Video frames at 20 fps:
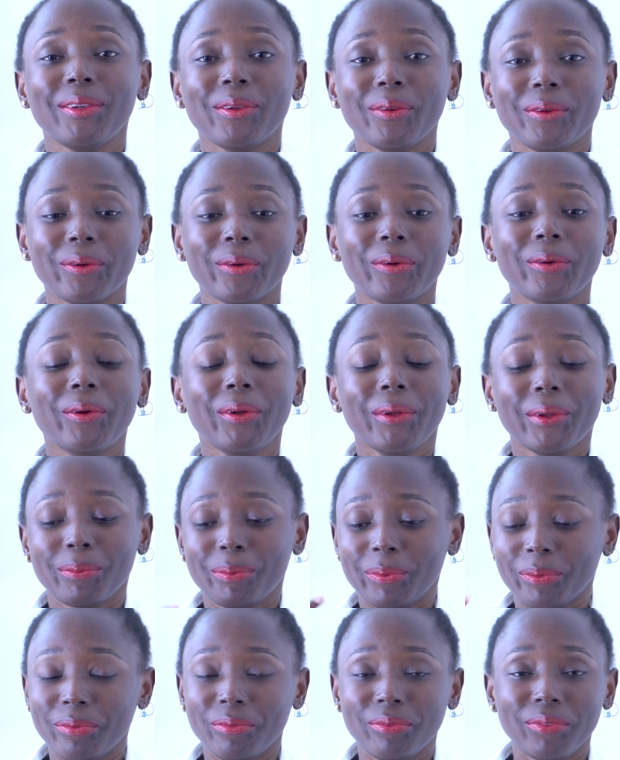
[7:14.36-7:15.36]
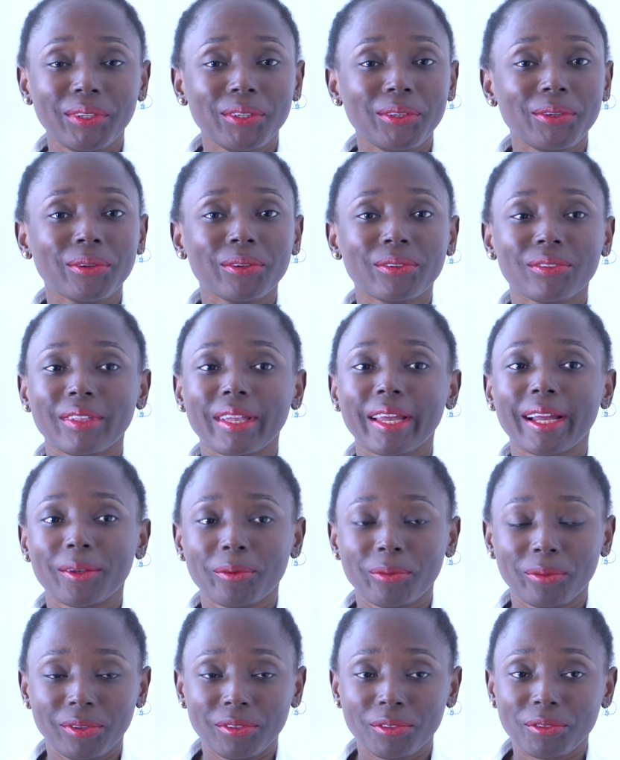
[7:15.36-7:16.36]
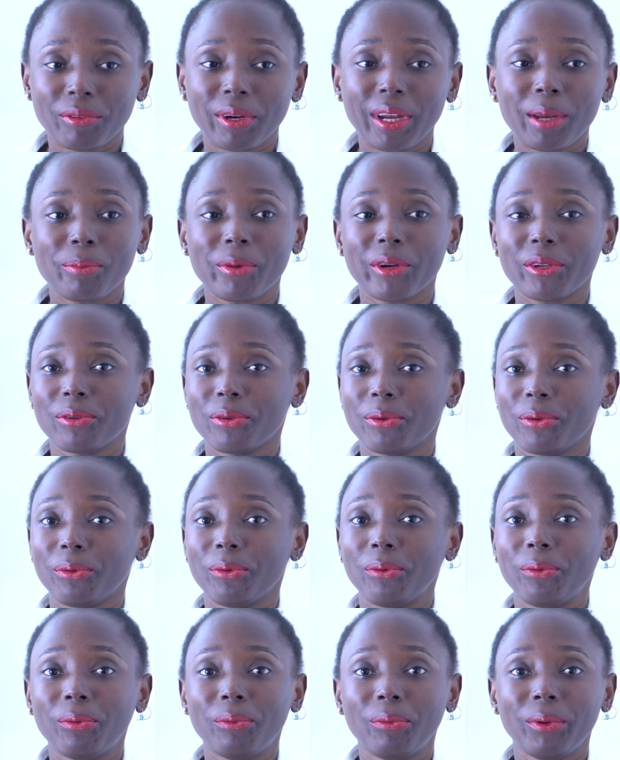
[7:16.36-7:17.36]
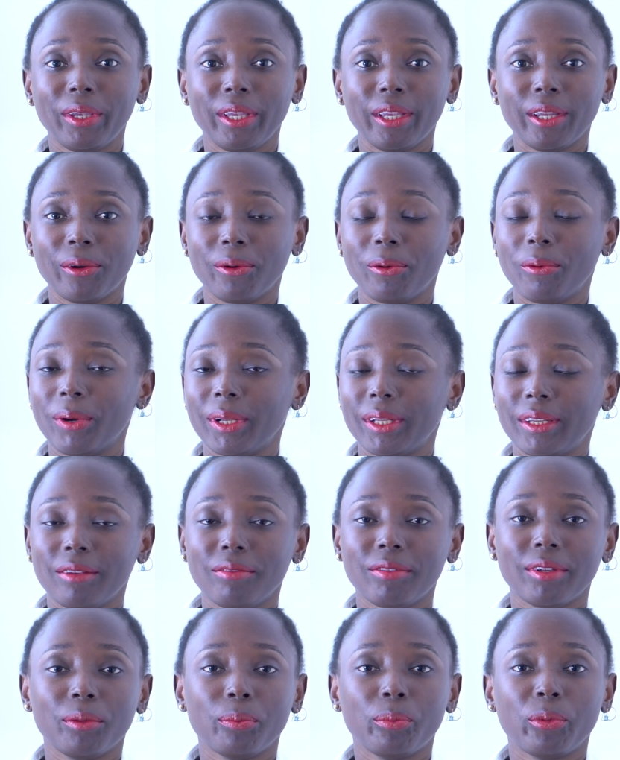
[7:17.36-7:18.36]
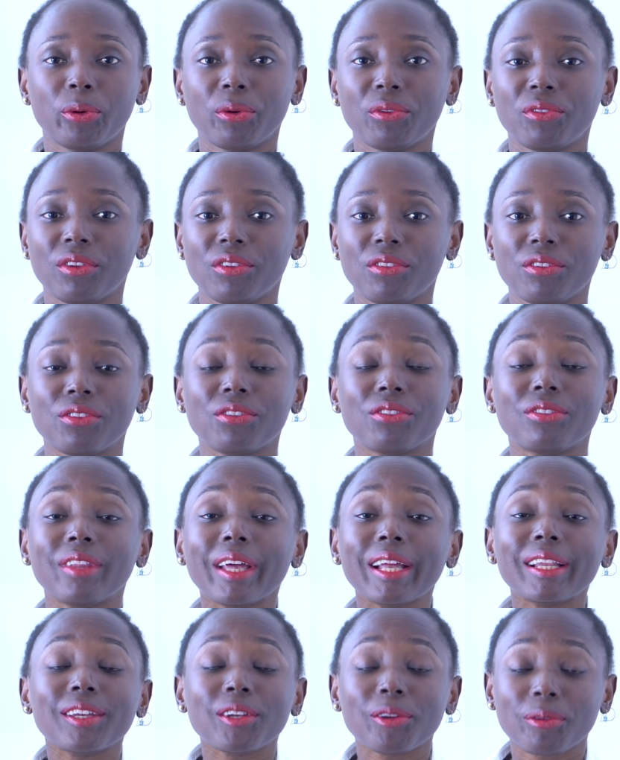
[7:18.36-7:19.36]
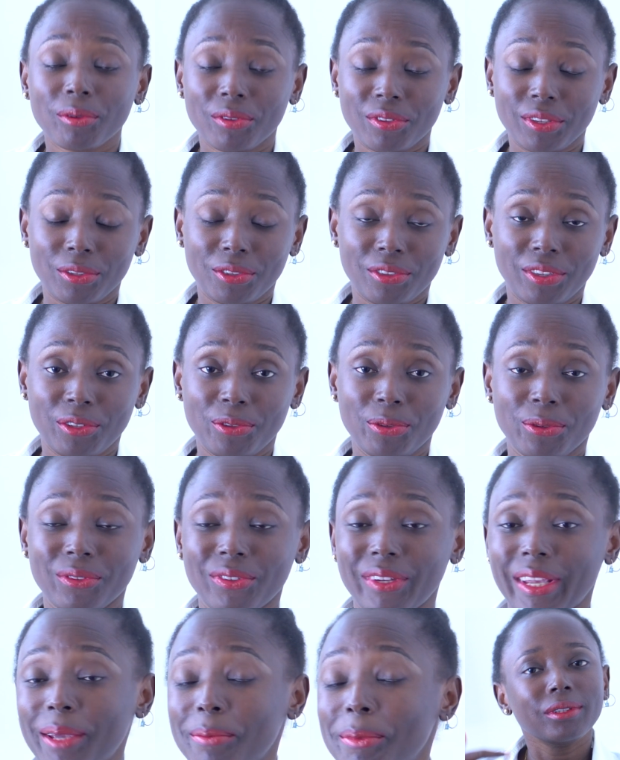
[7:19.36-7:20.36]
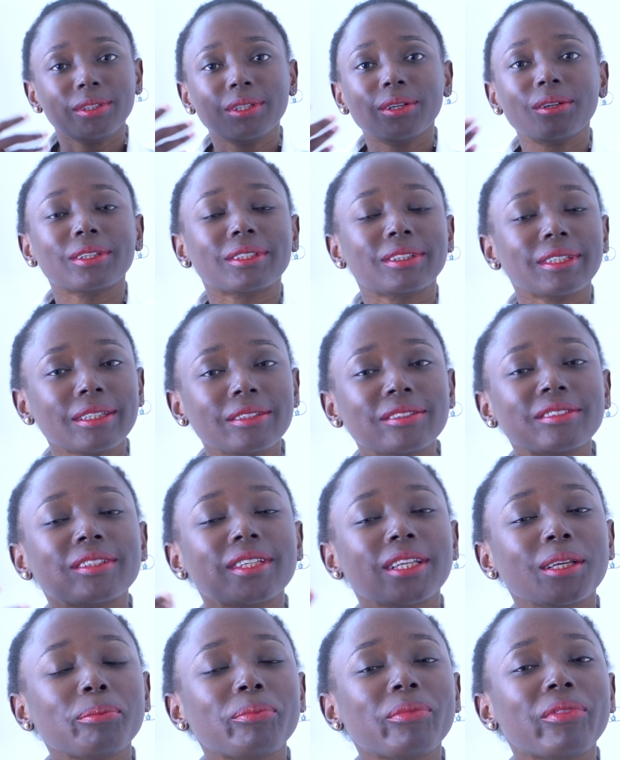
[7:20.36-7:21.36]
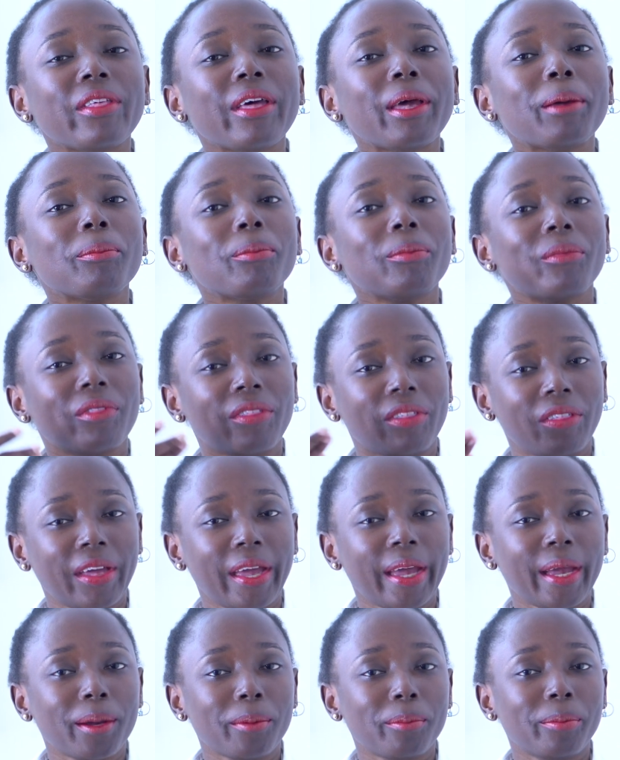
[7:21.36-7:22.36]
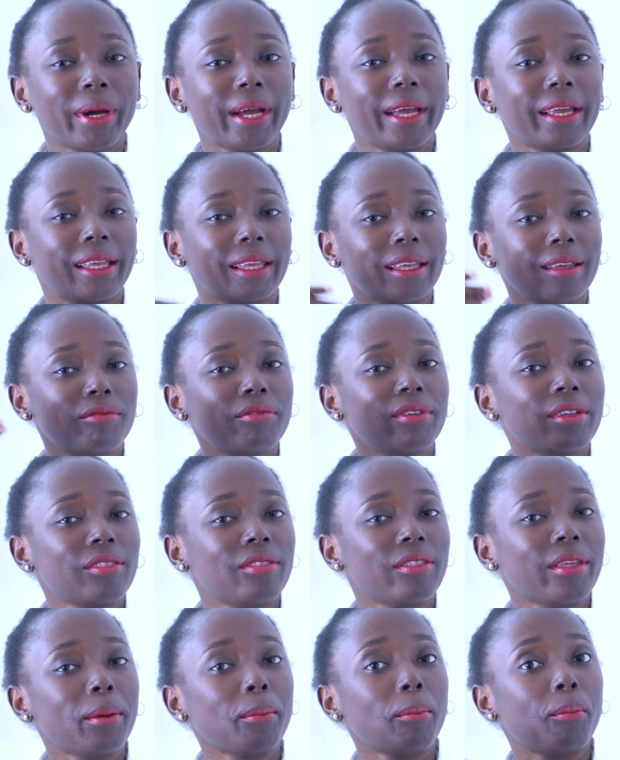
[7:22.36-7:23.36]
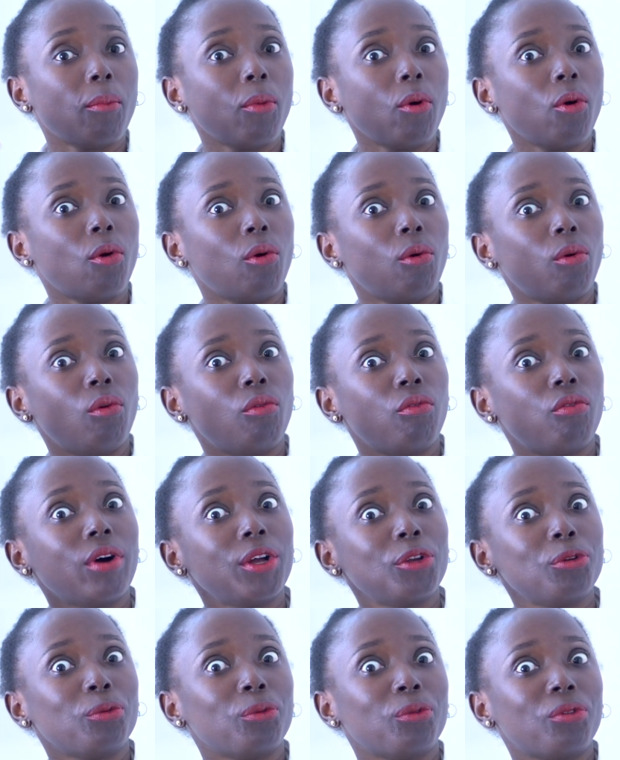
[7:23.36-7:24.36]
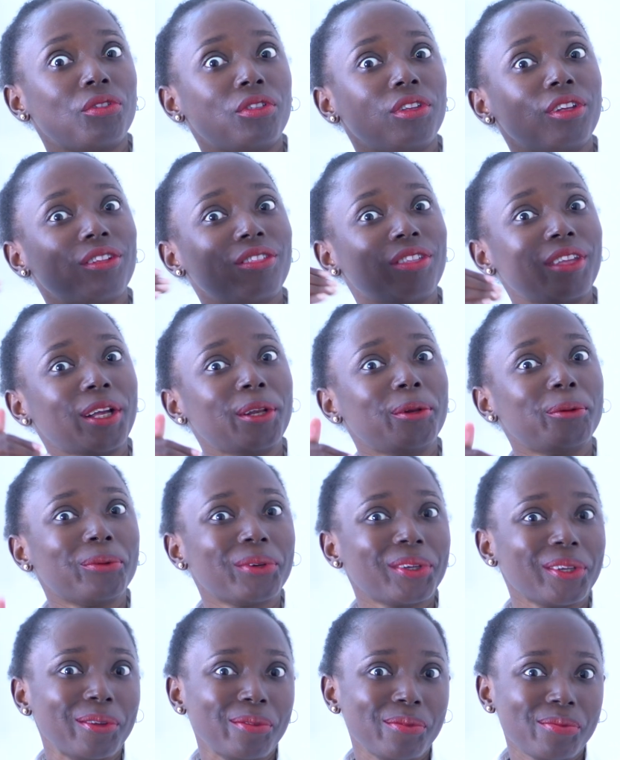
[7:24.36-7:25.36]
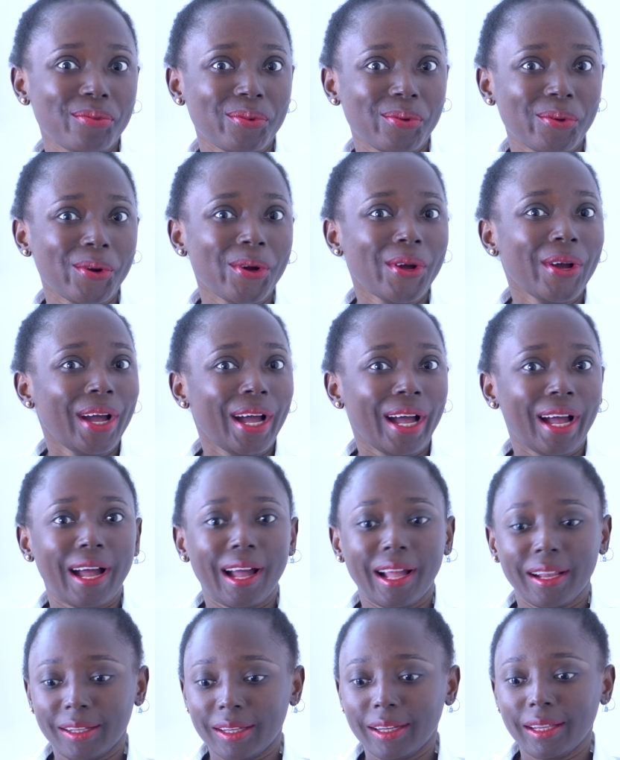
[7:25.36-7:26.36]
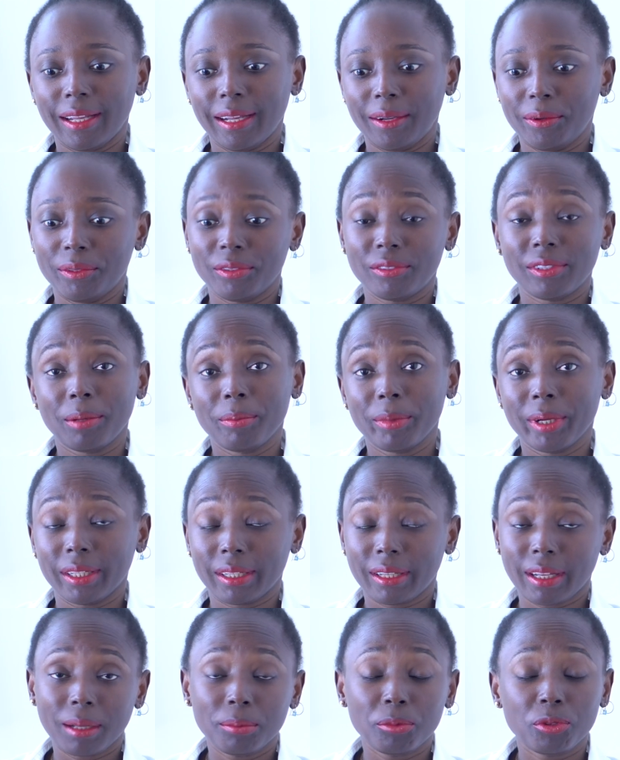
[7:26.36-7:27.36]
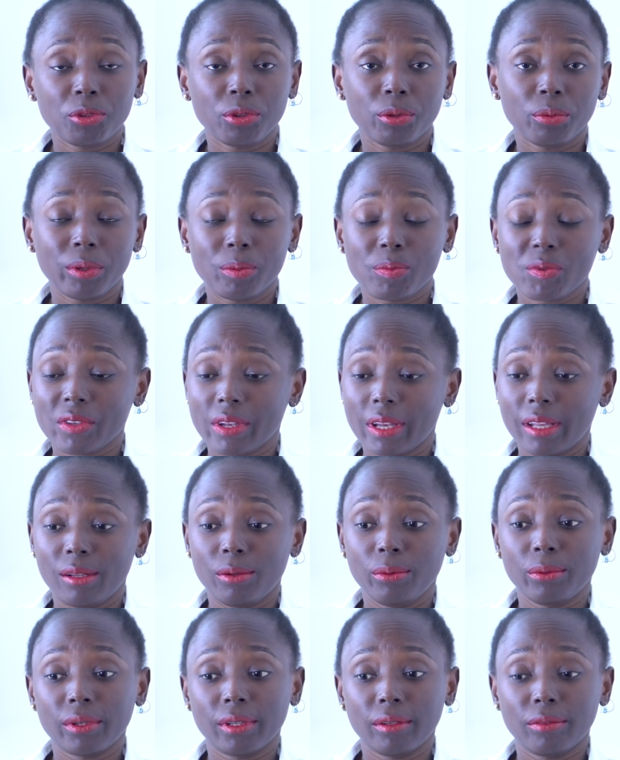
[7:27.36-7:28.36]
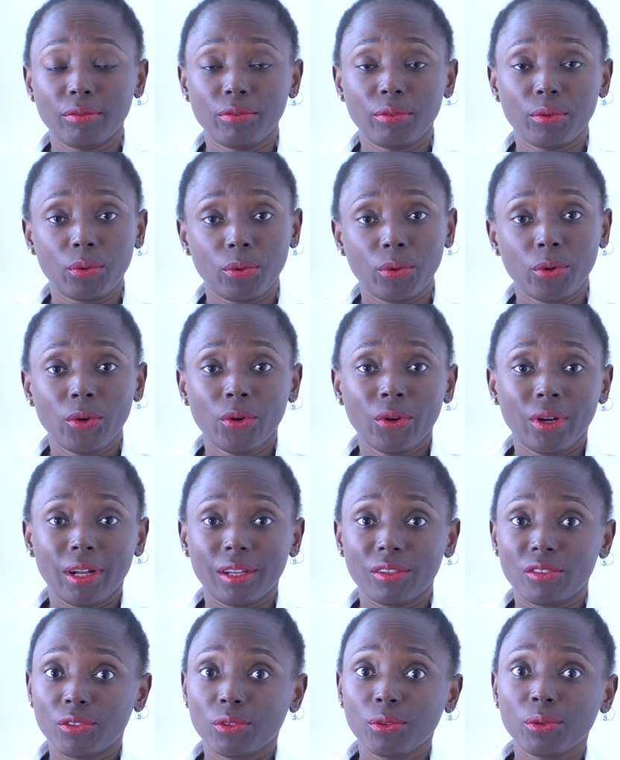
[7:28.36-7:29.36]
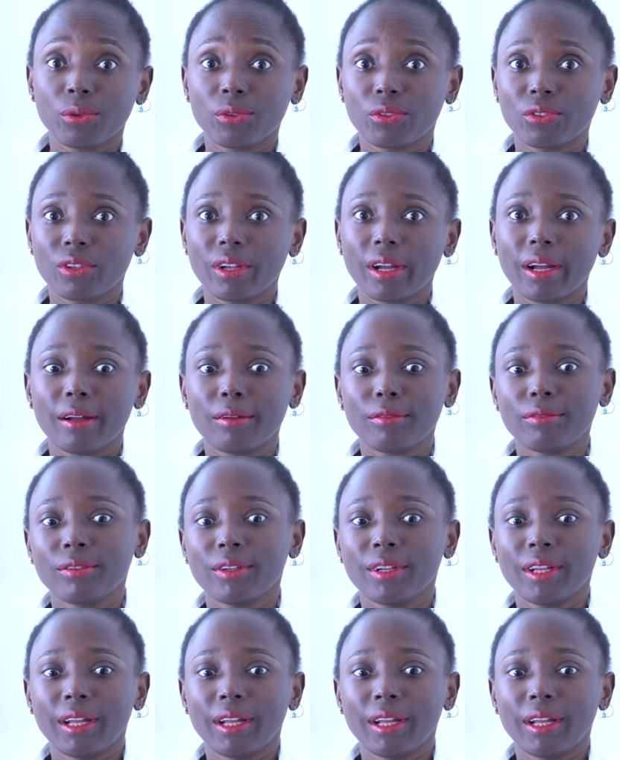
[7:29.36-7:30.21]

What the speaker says: You know, put videos there to describe what you're doing or whatever the process is, that increases session time. You know, just keep them there by giving them more of what you think they're looking for. And when someone comes to your website looking for a silk scarf,